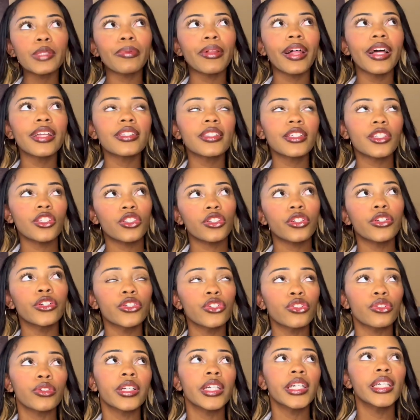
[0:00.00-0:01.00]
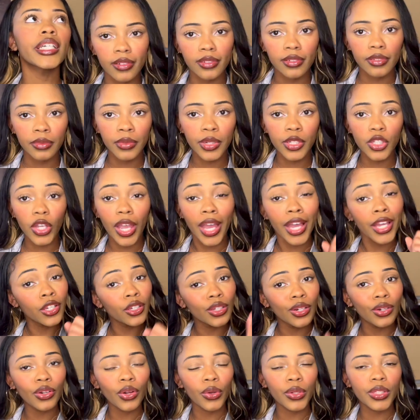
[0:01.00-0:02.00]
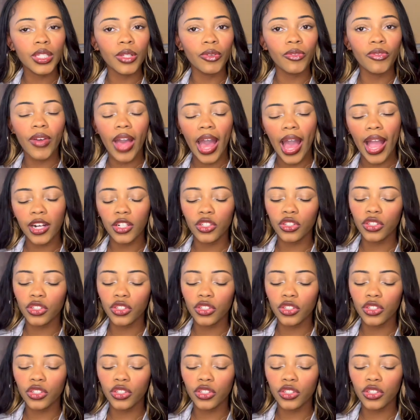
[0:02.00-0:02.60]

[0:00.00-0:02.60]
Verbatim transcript: plastic surgery, which A, you don't know it's a fact.